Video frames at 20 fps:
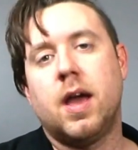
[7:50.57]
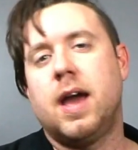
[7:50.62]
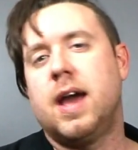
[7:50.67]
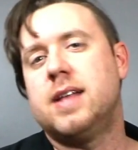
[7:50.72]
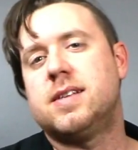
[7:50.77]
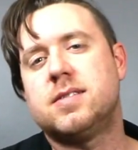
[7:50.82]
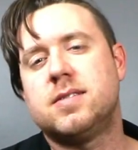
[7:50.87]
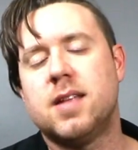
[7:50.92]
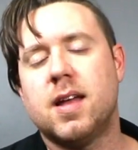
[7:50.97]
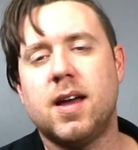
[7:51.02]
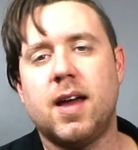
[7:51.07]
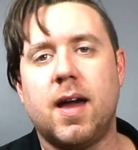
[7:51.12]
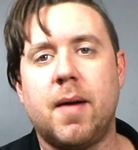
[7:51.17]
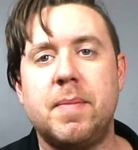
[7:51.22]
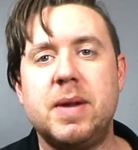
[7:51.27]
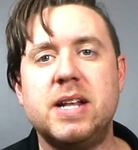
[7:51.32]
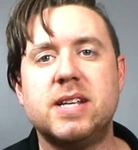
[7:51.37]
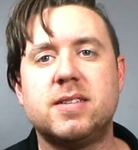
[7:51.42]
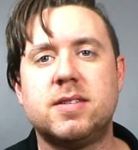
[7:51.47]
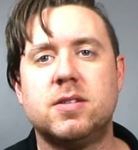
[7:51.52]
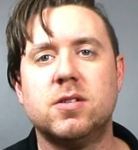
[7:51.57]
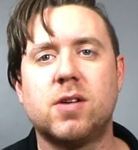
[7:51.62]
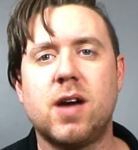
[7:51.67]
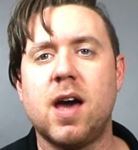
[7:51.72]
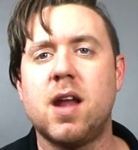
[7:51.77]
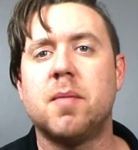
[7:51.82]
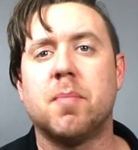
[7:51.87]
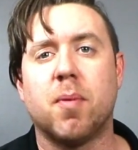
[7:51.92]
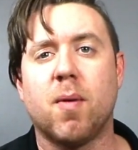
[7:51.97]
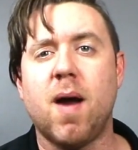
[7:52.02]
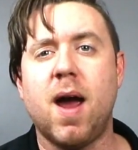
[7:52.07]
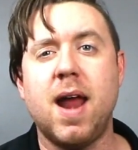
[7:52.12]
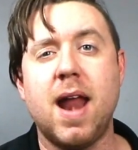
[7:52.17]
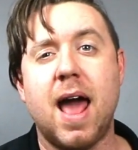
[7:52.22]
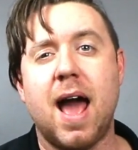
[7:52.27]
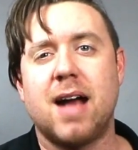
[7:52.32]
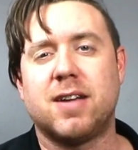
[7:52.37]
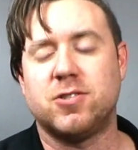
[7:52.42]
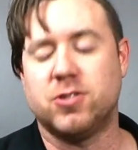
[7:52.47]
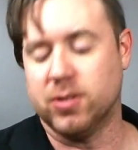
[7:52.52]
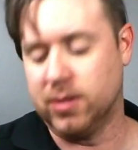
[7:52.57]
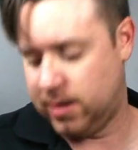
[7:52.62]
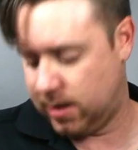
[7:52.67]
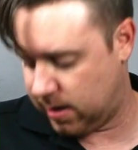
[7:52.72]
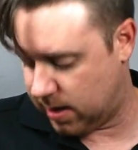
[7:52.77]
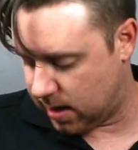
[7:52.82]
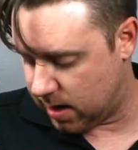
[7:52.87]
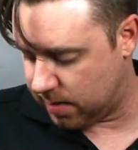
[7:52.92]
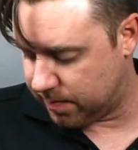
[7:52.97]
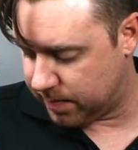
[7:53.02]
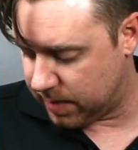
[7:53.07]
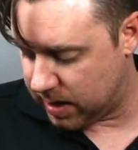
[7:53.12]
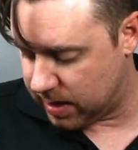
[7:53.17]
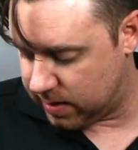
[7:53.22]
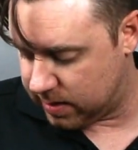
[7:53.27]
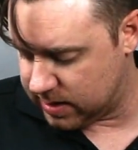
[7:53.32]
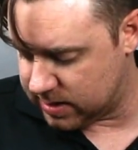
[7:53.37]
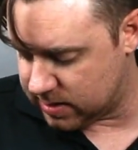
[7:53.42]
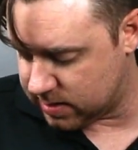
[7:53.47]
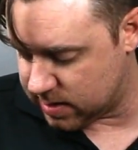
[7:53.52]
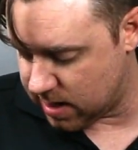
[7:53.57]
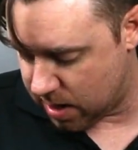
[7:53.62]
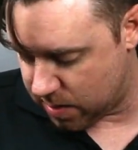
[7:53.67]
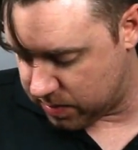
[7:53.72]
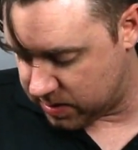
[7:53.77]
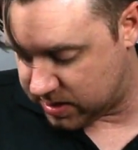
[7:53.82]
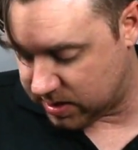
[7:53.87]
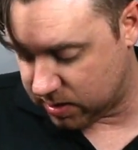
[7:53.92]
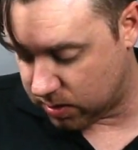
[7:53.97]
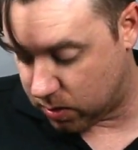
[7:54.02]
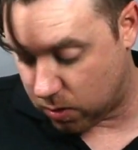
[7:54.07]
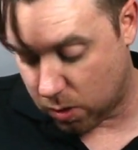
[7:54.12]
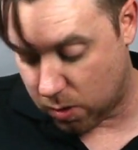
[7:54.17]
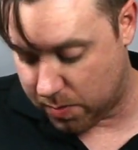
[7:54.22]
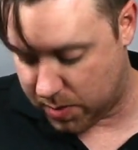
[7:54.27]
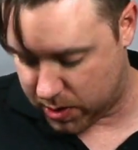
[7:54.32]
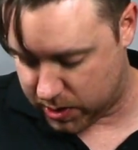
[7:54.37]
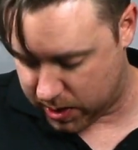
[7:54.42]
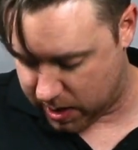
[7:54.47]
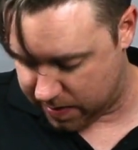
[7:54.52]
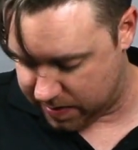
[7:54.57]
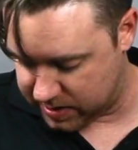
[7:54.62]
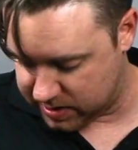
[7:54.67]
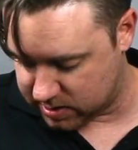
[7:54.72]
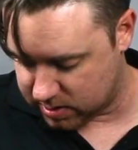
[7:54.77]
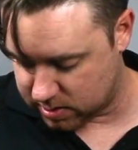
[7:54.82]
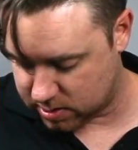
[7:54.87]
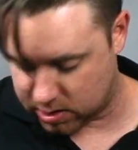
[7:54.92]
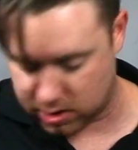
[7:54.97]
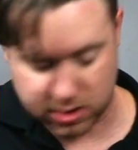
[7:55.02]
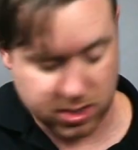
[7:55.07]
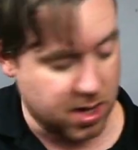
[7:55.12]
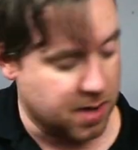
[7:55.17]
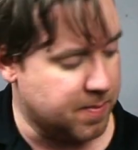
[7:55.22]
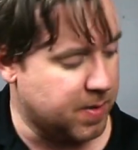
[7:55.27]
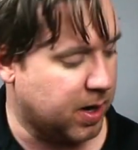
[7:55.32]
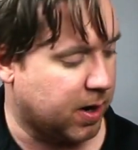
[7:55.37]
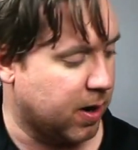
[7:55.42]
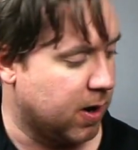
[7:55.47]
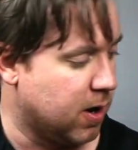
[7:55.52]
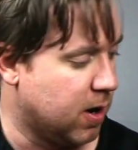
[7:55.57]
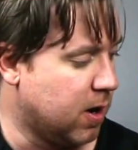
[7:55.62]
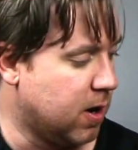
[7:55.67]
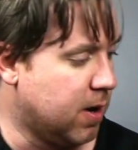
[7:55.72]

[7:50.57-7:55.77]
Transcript: It's not, I mean, it's still kind of bright actually, and this is not with single coil mode on. This is just the humbucker.